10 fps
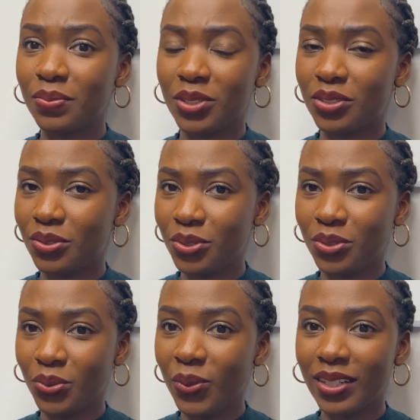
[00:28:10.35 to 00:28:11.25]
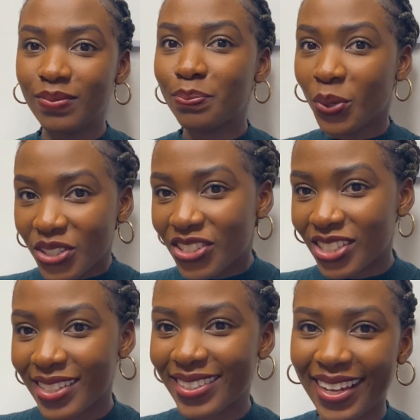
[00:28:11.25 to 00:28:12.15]
but you know, you don't want to push
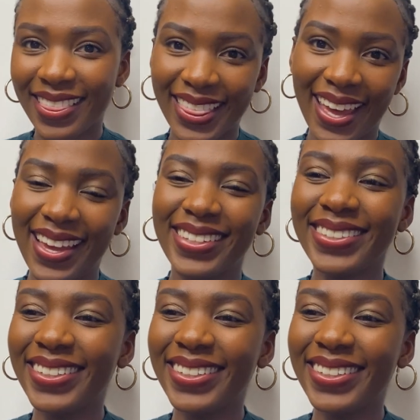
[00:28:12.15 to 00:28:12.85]
it like that.